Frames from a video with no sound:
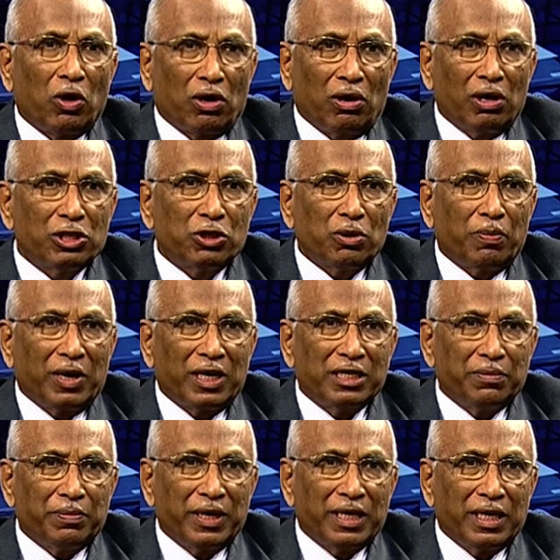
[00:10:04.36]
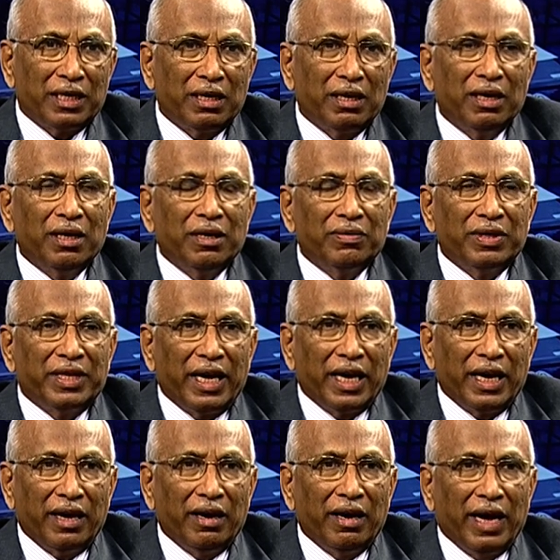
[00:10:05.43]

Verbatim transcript: are also participating, they